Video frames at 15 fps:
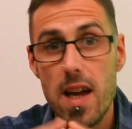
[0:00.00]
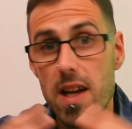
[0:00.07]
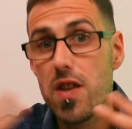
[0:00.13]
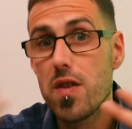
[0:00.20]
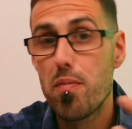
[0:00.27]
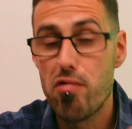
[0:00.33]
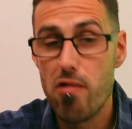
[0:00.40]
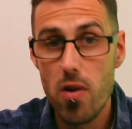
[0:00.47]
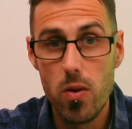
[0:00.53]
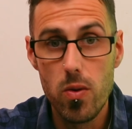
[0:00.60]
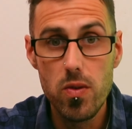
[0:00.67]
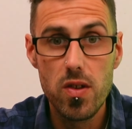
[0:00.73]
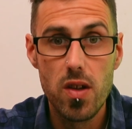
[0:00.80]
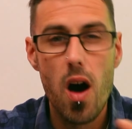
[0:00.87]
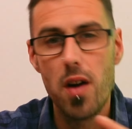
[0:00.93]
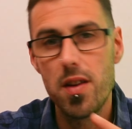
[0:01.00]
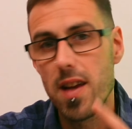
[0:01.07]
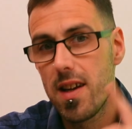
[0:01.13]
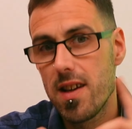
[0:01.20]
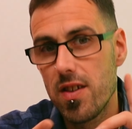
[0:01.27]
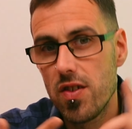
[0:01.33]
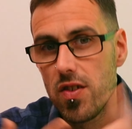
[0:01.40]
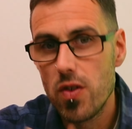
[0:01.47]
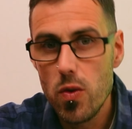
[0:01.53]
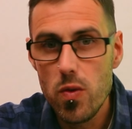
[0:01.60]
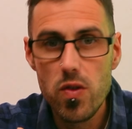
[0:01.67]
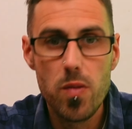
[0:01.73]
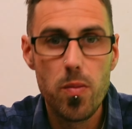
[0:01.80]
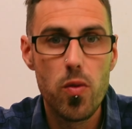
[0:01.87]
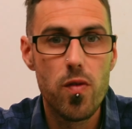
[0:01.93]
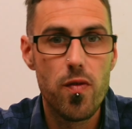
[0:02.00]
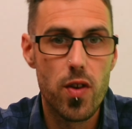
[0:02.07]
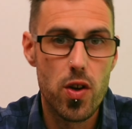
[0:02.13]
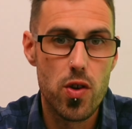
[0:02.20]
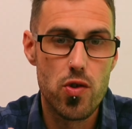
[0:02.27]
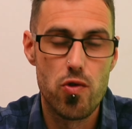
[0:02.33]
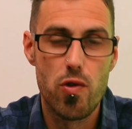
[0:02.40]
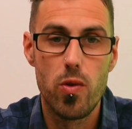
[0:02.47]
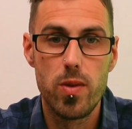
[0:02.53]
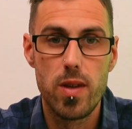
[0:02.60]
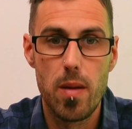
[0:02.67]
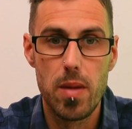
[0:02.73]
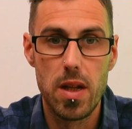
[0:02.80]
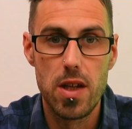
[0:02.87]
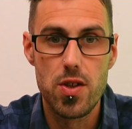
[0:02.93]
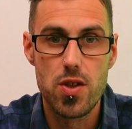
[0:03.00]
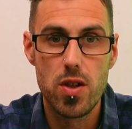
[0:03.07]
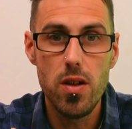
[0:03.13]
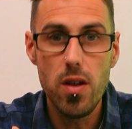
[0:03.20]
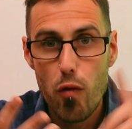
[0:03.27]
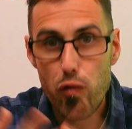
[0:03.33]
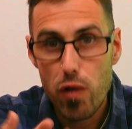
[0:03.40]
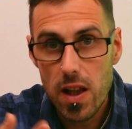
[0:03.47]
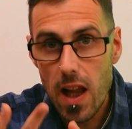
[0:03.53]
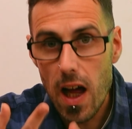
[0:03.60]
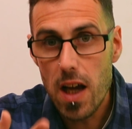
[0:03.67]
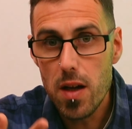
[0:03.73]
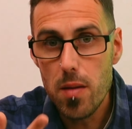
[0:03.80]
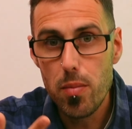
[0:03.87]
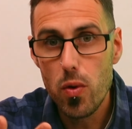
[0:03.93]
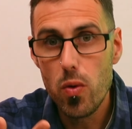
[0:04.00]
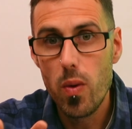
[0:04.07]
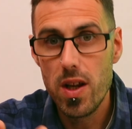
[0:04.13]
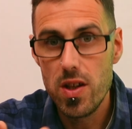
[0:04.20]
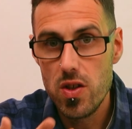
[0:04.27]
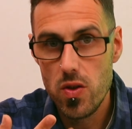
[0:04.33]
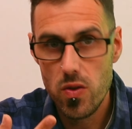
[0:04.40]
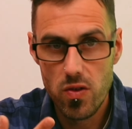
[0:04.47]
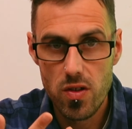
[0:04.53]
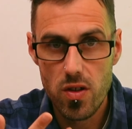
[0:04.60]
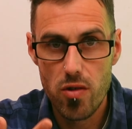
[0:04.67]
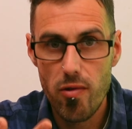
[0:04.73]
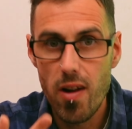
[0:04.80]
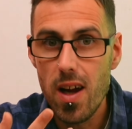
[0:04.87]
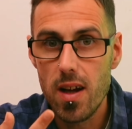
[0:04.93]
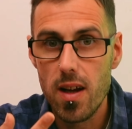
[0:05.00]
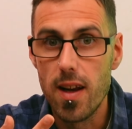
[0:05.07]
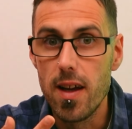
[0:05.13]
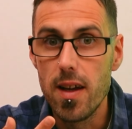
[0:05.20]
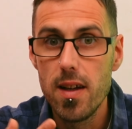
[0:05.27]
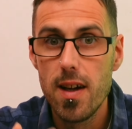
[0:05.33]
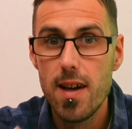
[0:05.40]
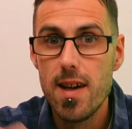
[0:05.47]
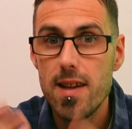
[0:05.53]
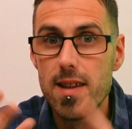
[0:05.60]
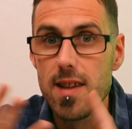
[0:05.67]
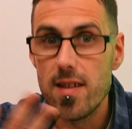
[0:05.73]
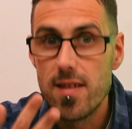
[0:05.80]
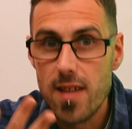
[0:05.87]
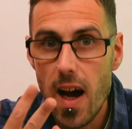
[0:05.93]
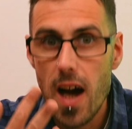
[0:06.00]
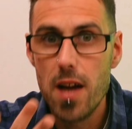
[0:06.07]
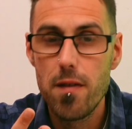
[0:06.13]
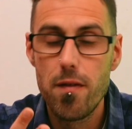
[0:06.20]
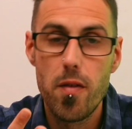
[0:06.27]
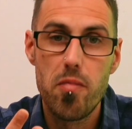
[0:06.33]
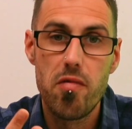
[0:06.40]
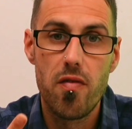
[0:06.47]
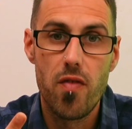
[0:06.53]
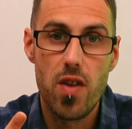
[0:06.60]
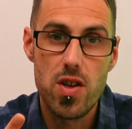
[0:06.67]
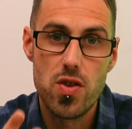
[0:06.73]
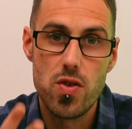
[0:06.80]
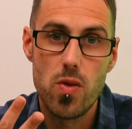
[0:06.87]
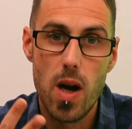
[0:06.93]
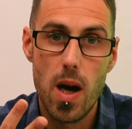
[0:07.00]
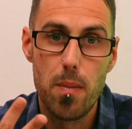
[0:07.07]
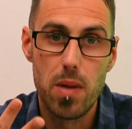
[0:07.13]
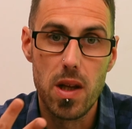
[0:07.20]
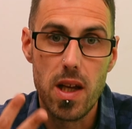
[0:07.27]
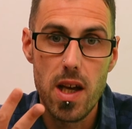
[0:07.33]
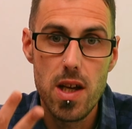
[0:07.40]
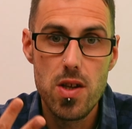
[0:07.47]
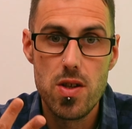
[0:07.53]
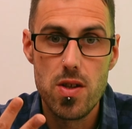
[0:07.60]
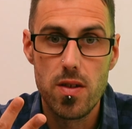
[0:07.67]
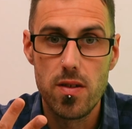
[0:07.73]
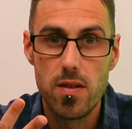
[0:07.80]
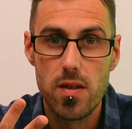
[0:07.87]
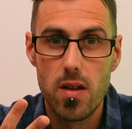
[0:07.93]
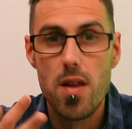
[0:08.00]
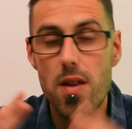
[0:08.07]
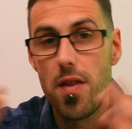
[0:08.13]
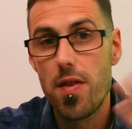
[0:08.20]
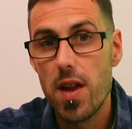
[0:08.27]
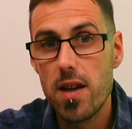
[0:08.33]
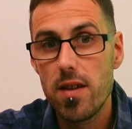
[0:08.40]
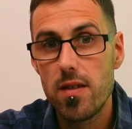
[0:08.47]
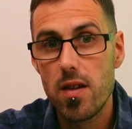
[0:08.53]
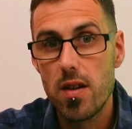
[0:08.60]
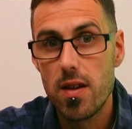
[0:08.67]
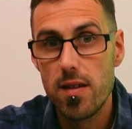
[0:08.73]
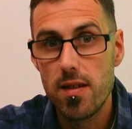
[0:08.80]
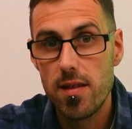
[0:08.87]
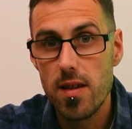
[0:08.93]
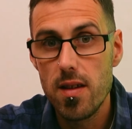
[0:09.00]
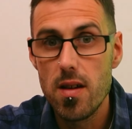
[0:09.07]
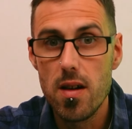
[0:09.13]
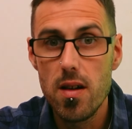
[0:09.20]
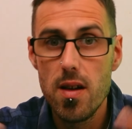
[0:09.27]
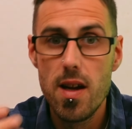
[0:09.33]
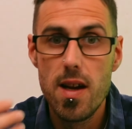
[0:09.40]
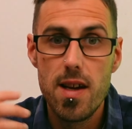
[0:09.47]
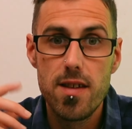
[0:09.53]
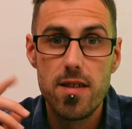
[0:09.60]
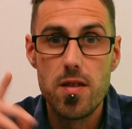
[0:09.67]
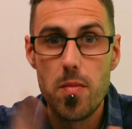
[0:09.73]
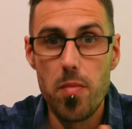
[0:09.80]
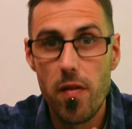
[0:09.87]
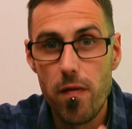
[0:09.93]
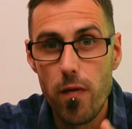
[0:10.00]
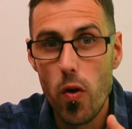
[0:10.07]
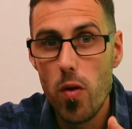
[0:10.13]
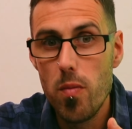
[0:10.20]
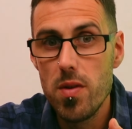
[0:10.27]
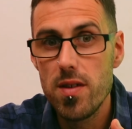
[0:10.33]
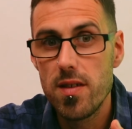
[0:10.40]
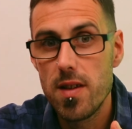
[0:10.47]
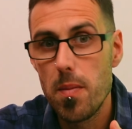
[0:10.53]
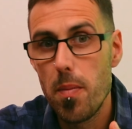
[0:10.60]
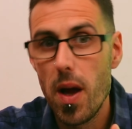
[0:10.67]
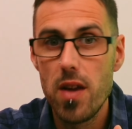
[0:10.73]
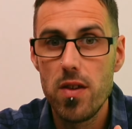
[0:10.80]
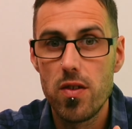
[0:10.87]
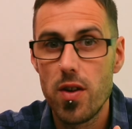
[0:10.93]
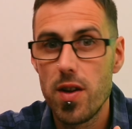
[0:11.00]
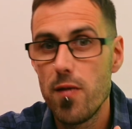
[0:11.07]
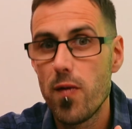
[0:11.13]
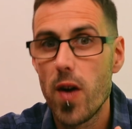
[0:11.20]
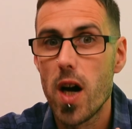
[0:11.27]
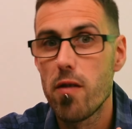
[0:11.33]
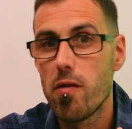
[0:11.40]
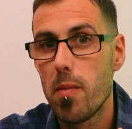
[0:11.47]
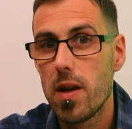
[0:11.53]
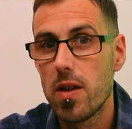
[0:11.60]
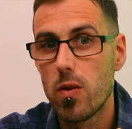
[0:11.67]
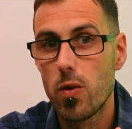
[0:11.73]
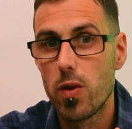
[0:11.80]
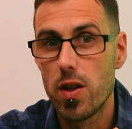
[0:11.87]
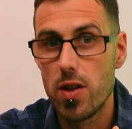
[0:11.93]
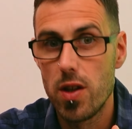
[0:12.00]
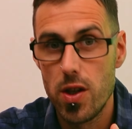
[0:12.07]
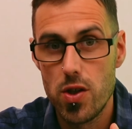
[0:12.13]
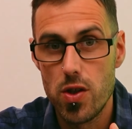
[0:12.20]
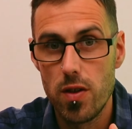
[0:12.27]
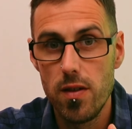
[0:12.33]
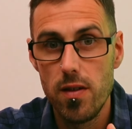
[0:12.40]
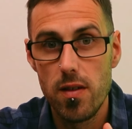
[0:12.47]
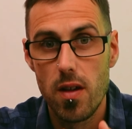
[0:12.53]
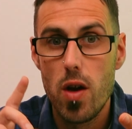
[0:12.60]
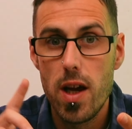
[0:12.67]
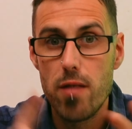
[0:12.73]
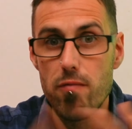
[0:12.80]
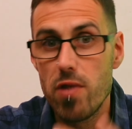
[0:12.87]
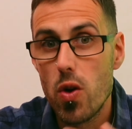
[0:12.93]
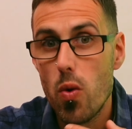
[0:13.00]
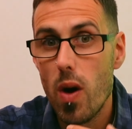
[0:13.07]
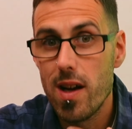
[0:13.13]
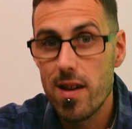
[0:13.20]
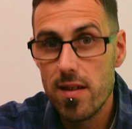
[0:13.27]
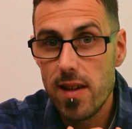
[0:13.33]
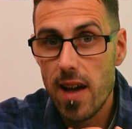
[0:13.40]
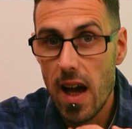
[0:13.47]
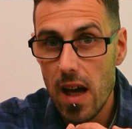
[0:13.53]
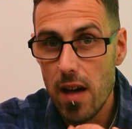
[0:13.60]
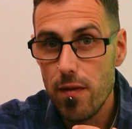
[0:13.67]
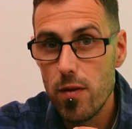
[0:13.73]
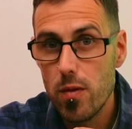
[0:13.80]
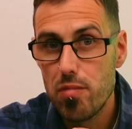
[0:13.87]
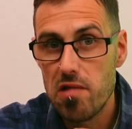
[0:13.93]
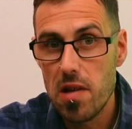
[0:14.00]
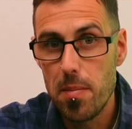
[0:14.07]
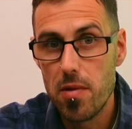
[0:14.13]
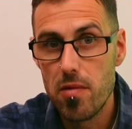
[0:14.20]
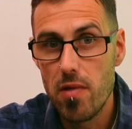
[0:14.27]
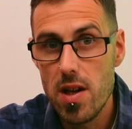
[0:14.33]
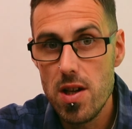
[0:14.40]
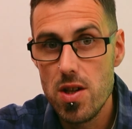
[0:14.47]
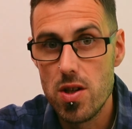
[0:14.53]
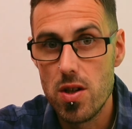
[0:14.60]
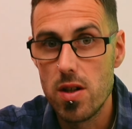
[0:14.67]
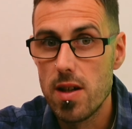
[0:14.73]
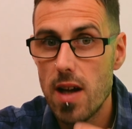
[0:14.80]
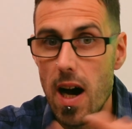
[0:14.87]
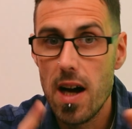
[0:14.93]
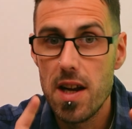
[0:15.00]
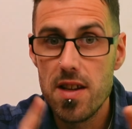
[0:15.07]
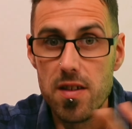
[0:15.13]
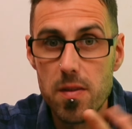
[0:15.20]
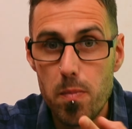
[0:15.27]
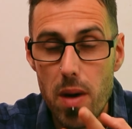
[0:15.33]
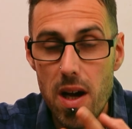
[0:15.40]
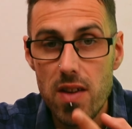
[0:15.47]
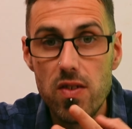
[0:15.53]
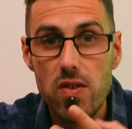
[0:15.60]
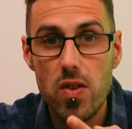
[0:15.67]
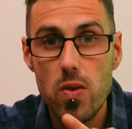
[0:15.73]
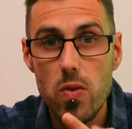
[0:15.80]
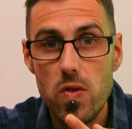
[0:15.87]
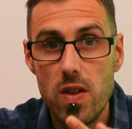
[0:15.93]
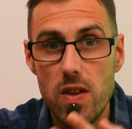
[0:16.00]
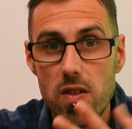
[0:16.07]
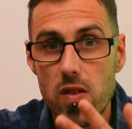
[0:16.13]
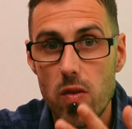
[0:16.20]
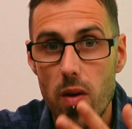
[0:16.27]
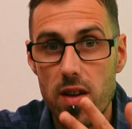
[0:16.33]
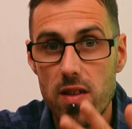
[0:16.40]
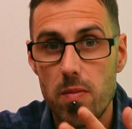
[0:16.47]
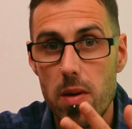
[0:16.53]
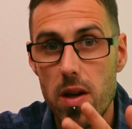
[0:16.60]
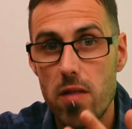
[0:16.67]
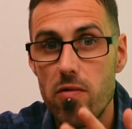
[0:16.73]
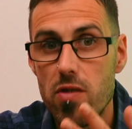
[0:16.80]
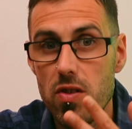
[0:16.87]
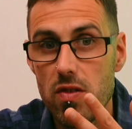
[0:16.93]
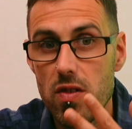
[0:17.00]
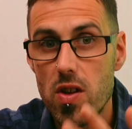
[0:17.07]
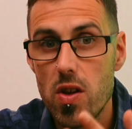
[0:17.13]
Its pros are that it's suitable for controlled demolition, reliable when used correctly, designed for professional applications. The things to consider is the performance depends on environmental conditions, it requires careful preparation, and it's best suited to experienced